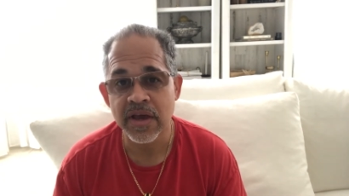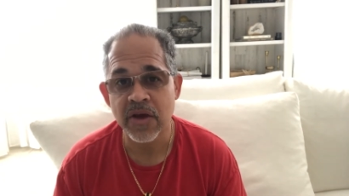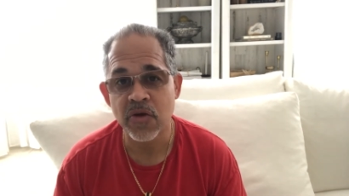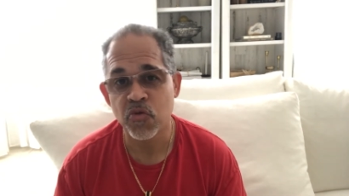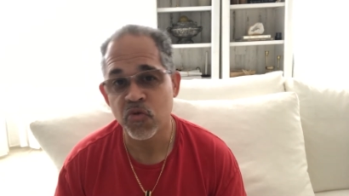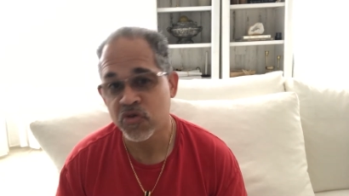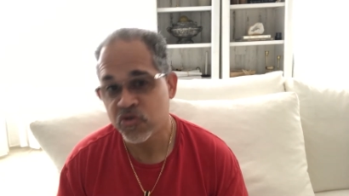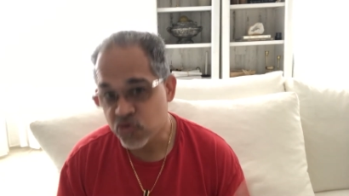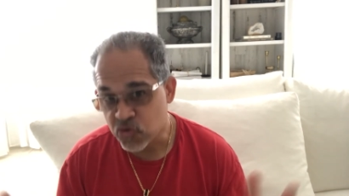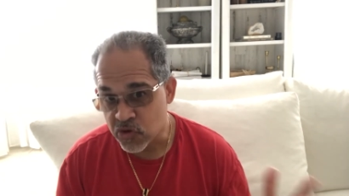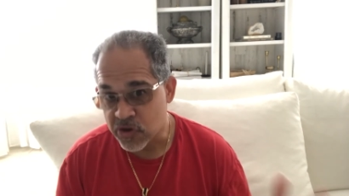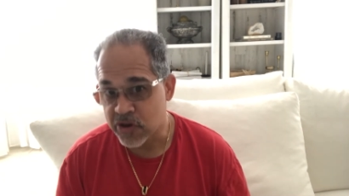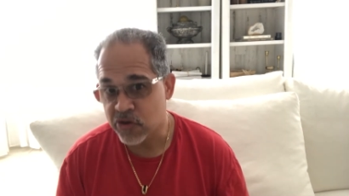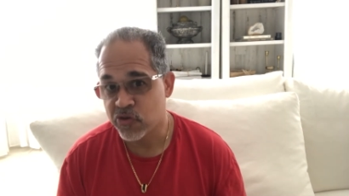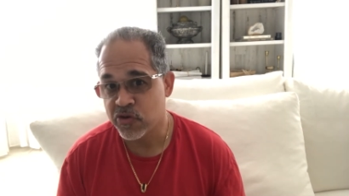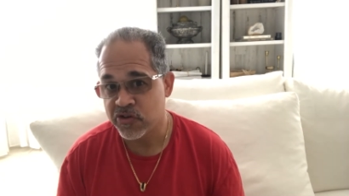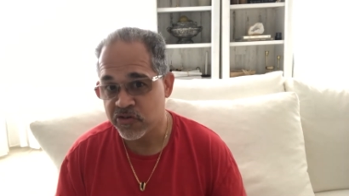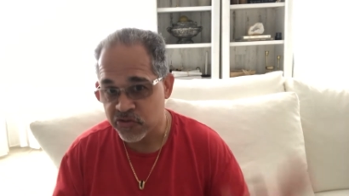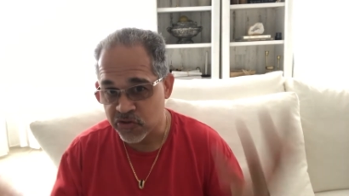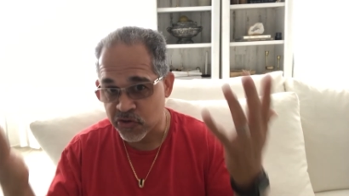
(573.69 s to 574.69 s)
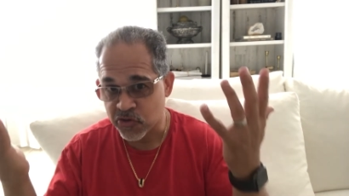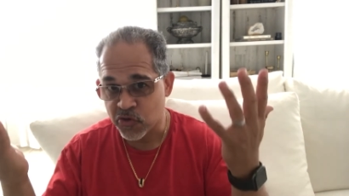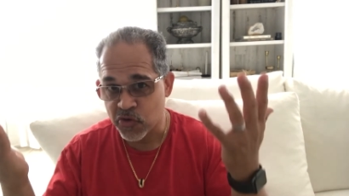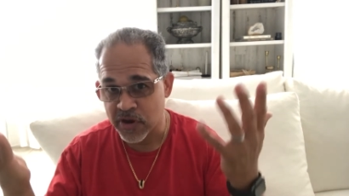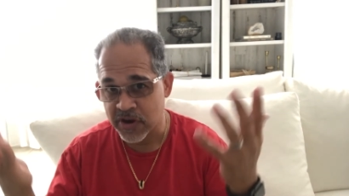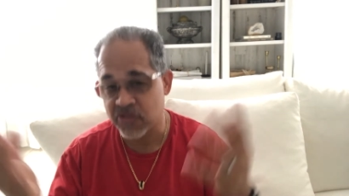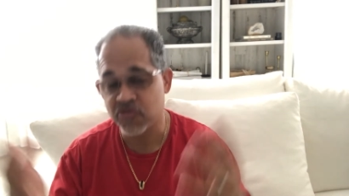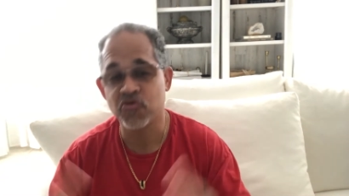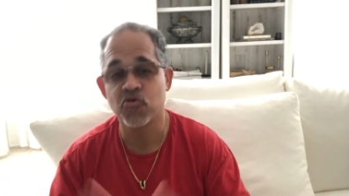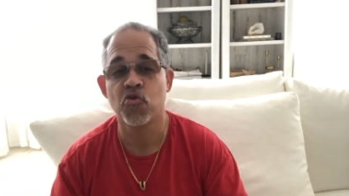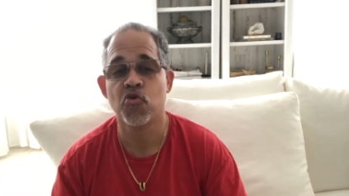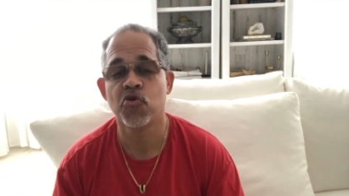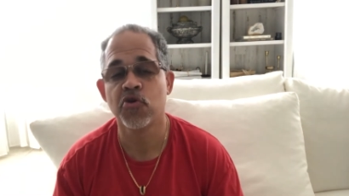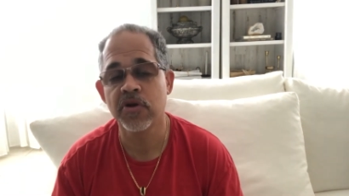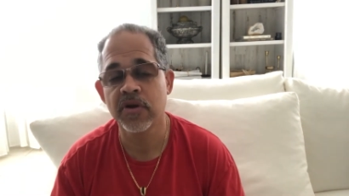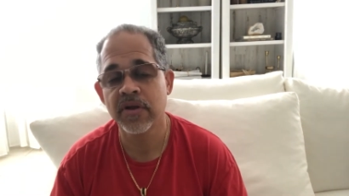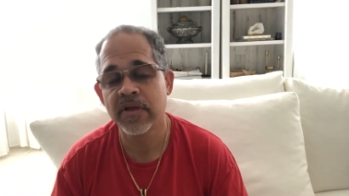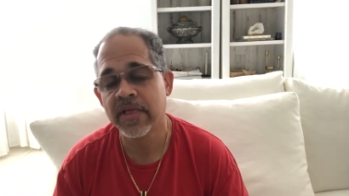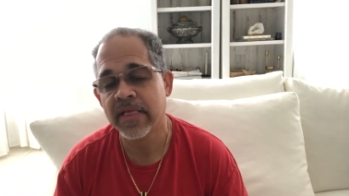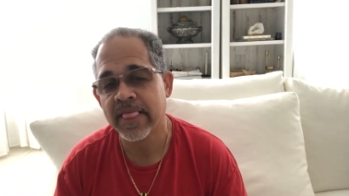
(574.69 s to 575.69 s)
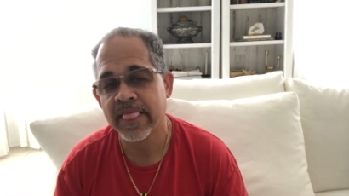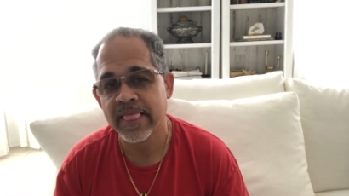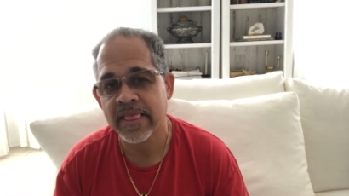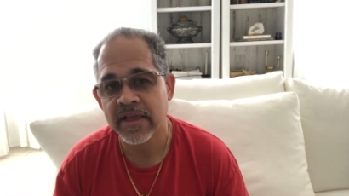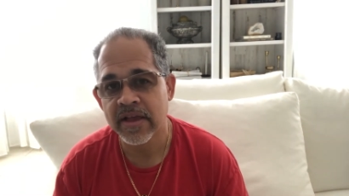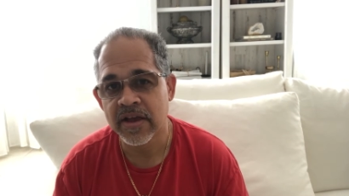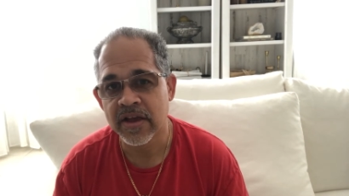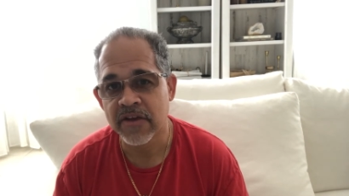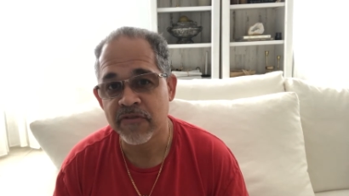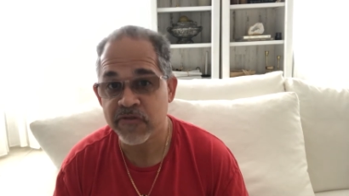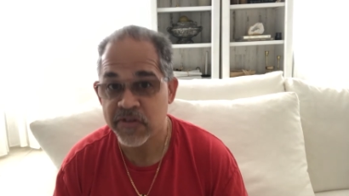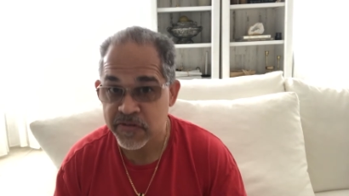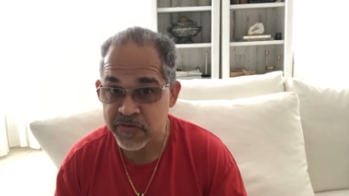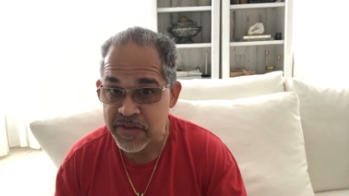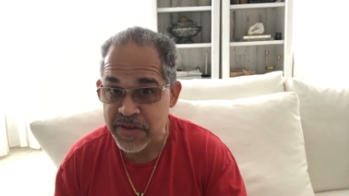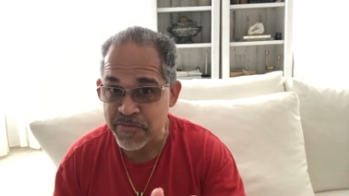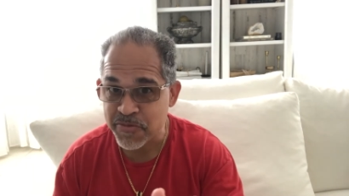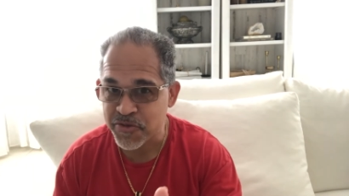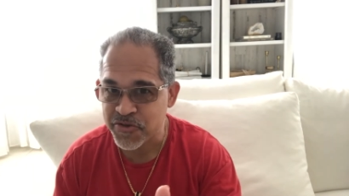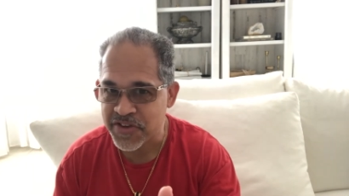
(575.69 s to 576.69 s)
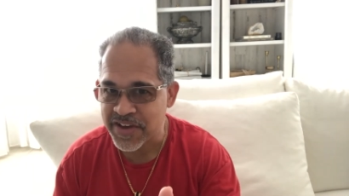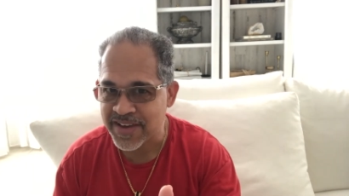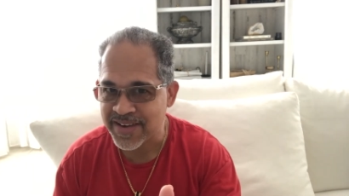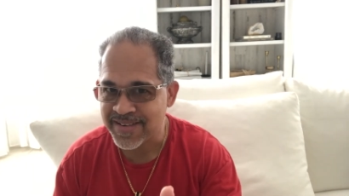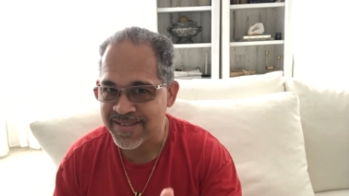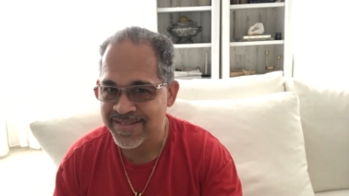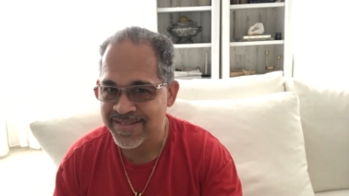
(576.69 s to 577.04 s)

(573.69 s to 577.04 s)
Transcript: which will increase your credit score 15%